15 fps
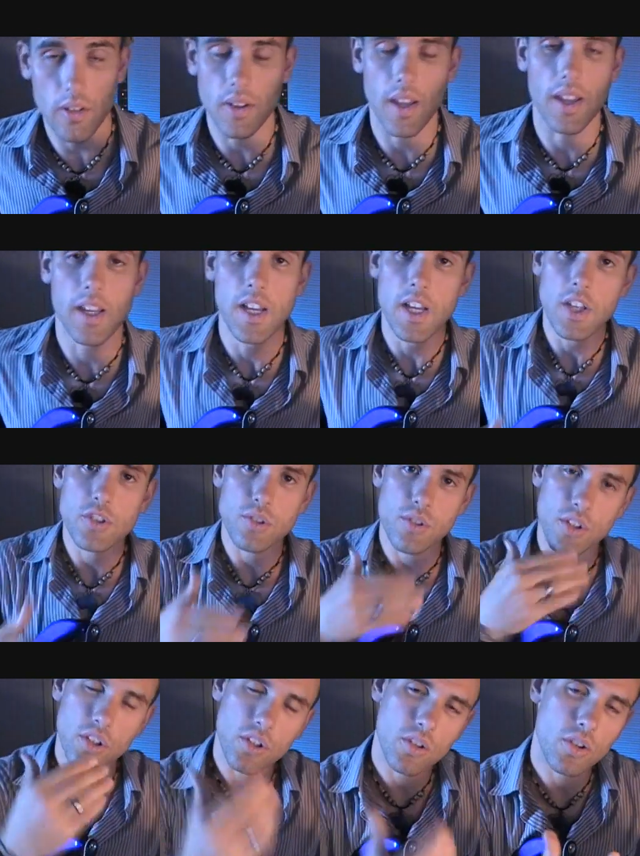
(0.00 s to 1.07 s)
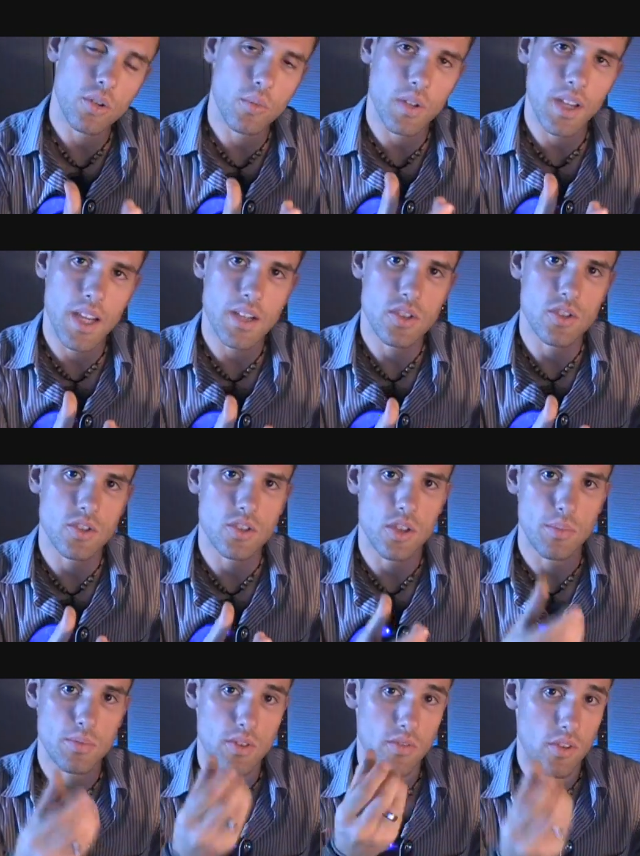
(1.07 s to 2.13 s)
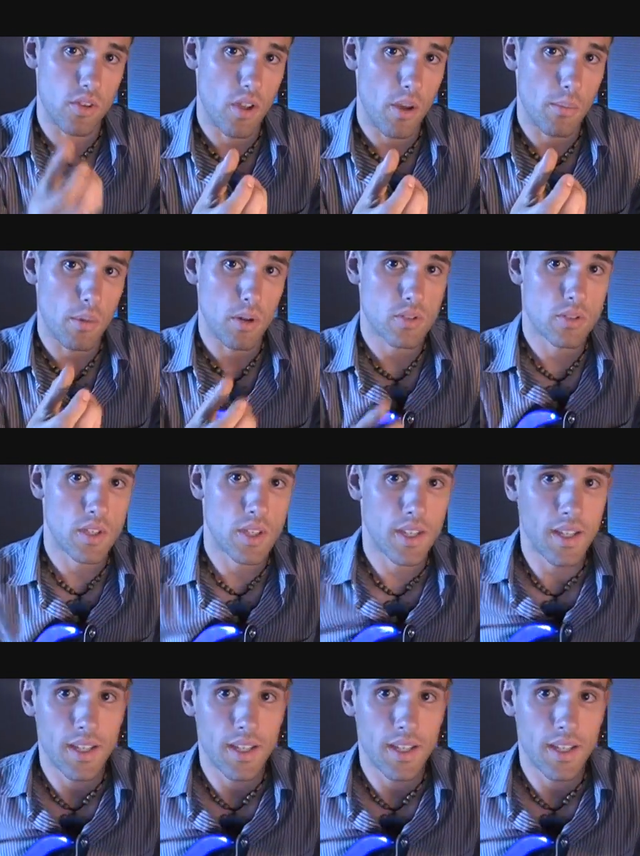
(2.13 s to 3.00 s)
Okay, so you learn the relationships of the numbers,